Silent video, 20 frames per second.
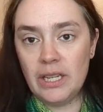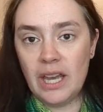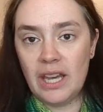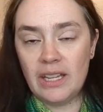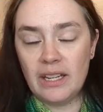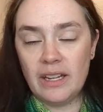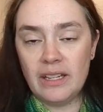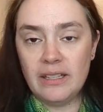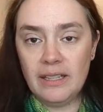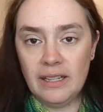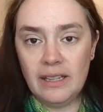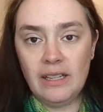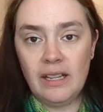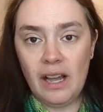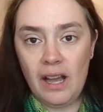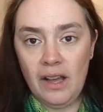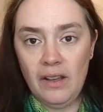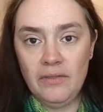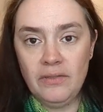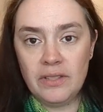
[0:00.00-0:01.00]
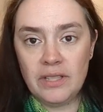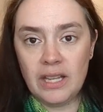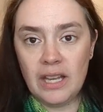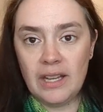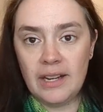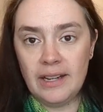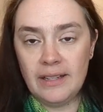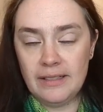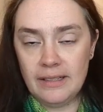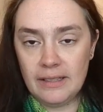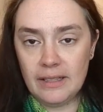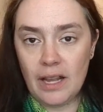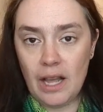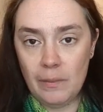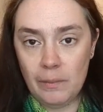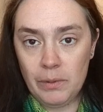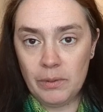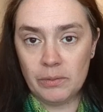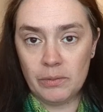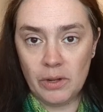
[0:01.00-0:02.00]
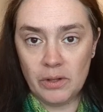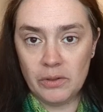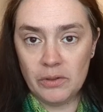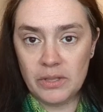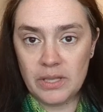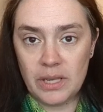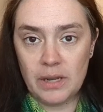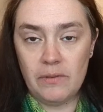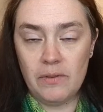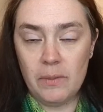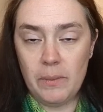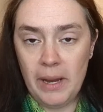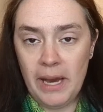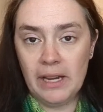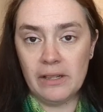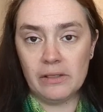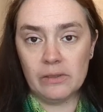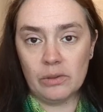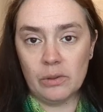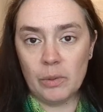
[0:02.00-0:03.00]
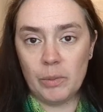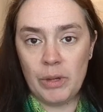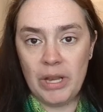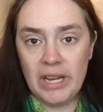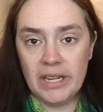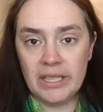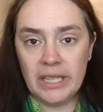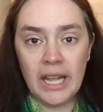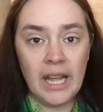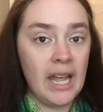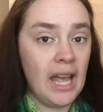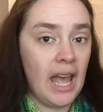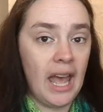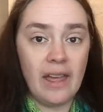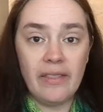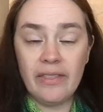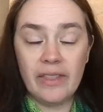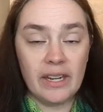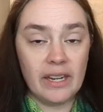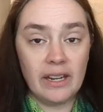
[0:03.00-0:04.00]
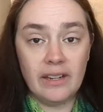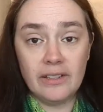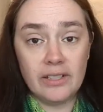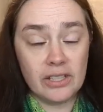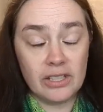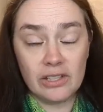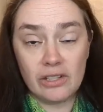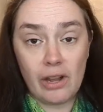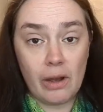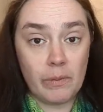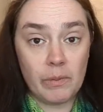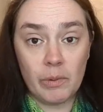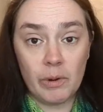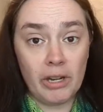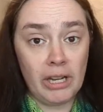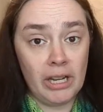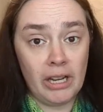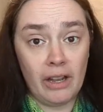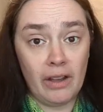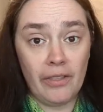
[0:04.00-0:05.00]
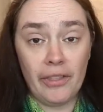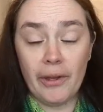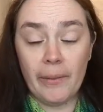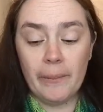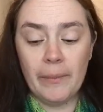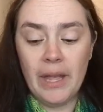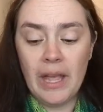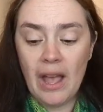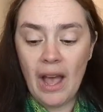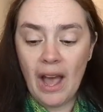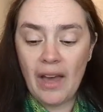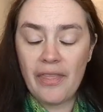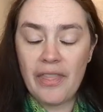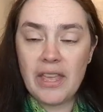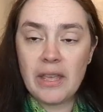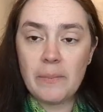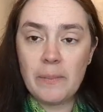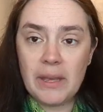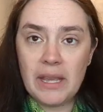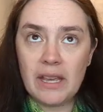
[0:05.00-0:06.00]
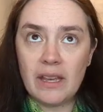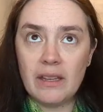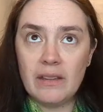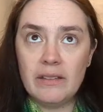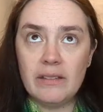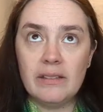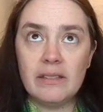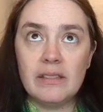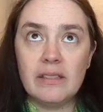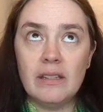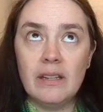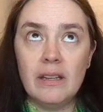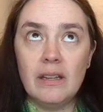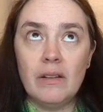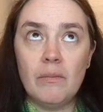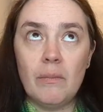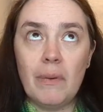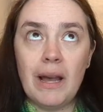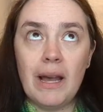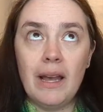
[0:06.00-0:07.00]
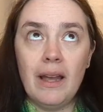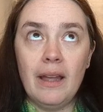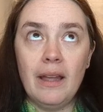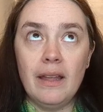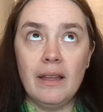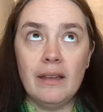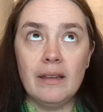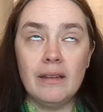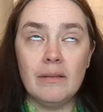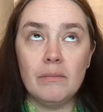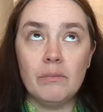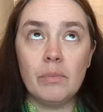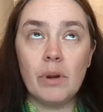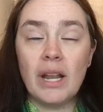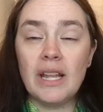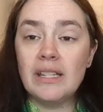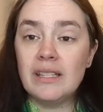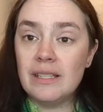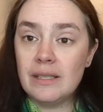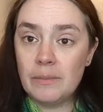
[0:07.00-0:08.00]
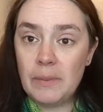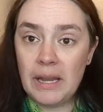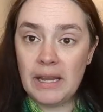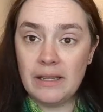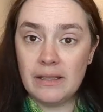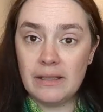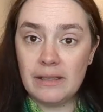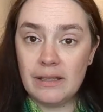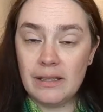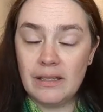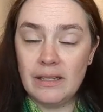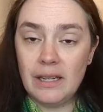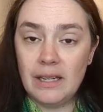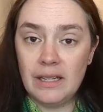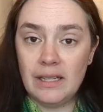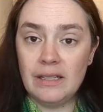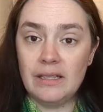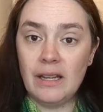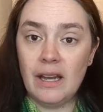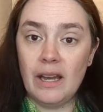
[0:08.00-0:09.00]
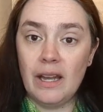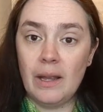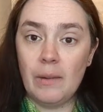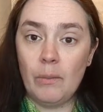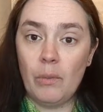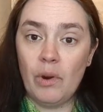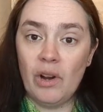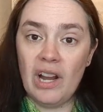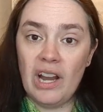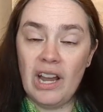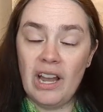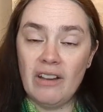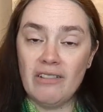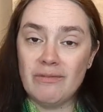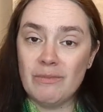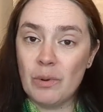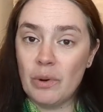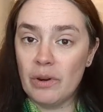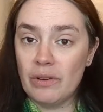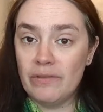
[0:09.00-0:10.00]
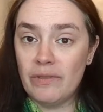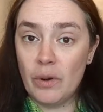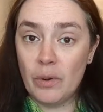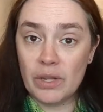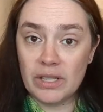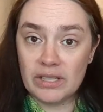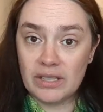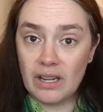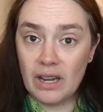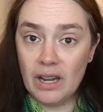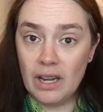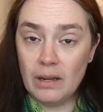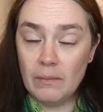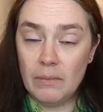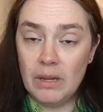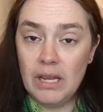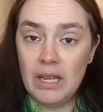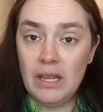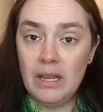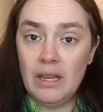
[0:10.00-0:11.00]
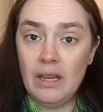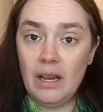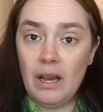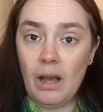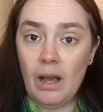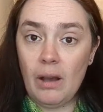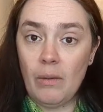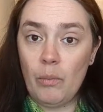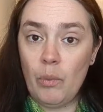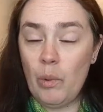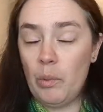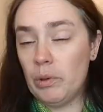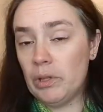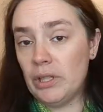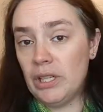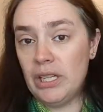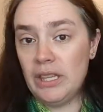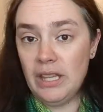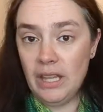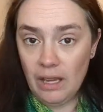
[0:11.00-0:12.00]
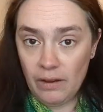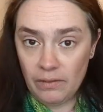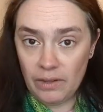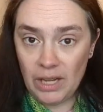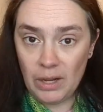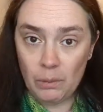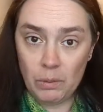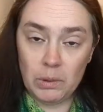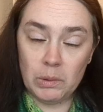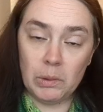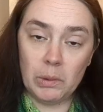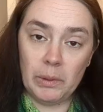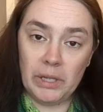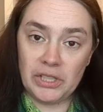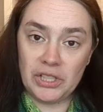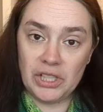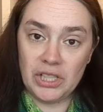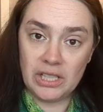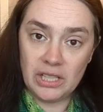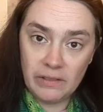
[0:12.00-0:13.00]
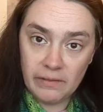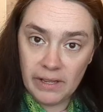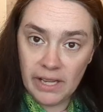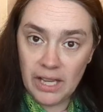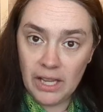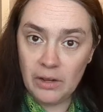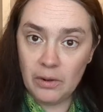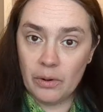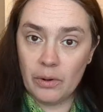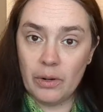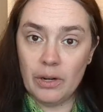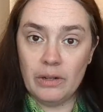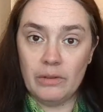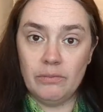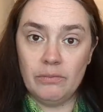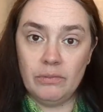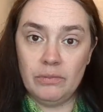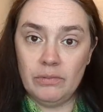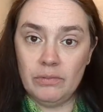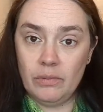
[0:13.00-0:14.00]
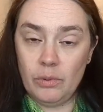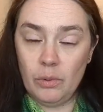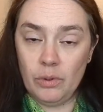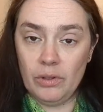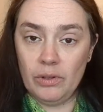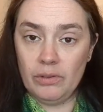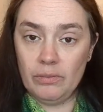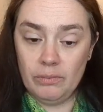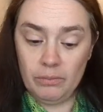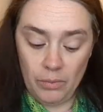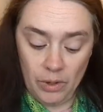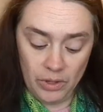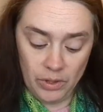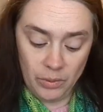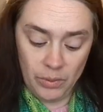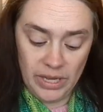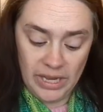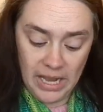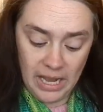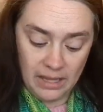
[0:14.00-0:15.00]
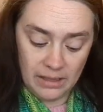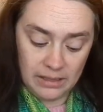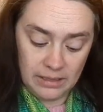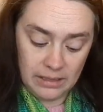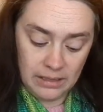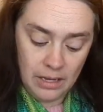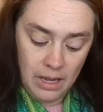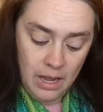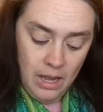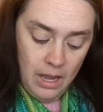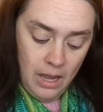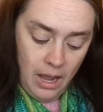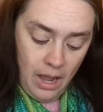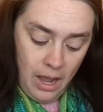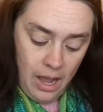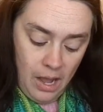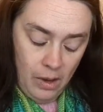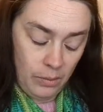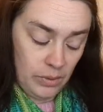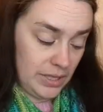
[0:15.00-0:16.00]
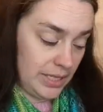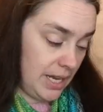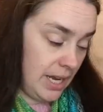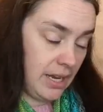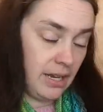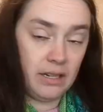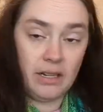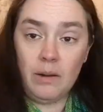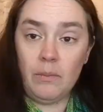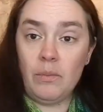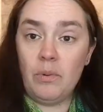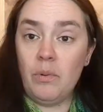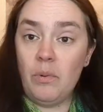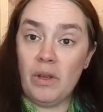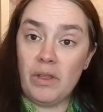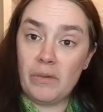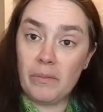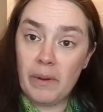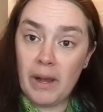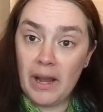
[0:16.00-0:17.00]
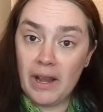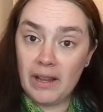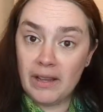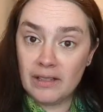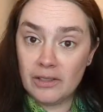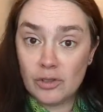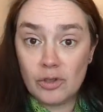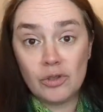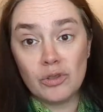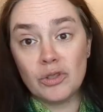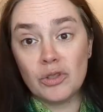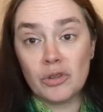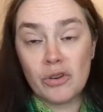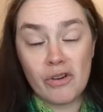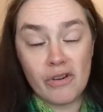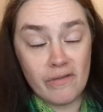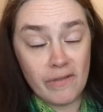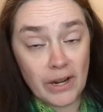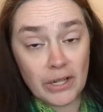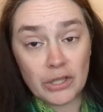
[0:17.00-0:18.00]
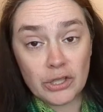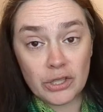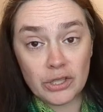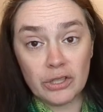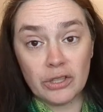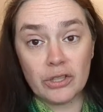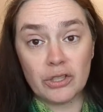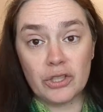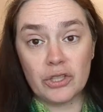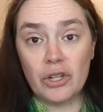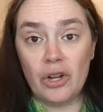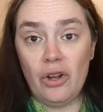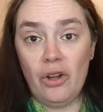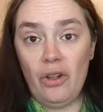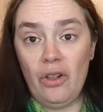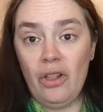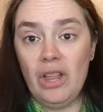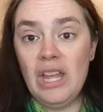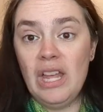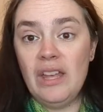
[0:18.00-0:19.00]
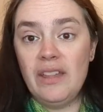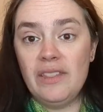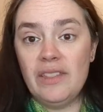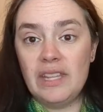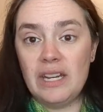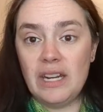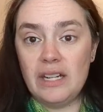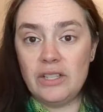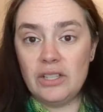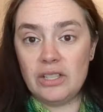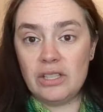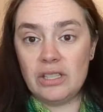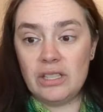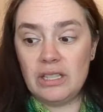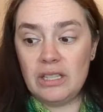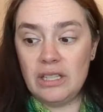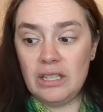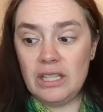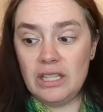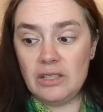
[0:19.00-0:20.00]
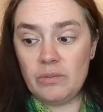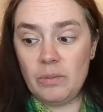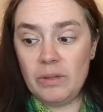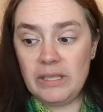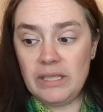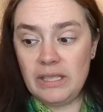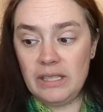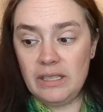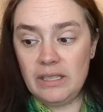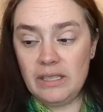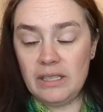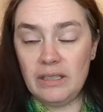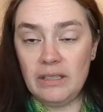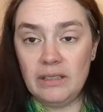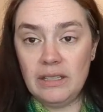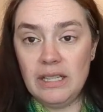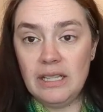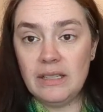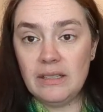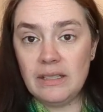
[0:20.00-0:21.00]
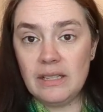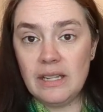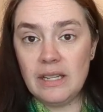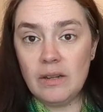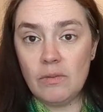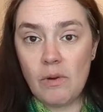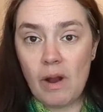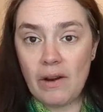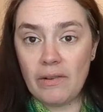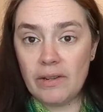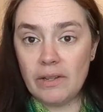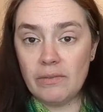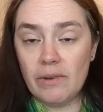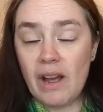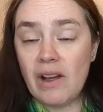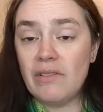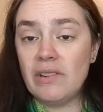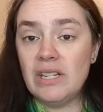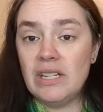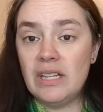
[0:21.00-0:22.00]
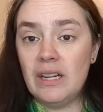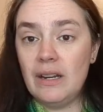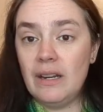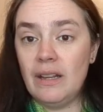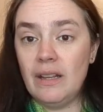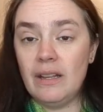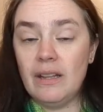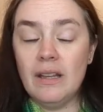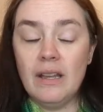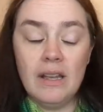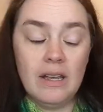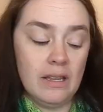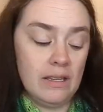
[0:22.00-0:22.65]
And I did the cuffs and I did a couple rows of the pattern repeat. And then I just stopped working on them. I think because my brain space knitting time, where I have more focus time, in the evening while we're watching TV or on the weekends, was taken up with my Choose Your Own Adventure shawl that this wasn't easy roundy knitting.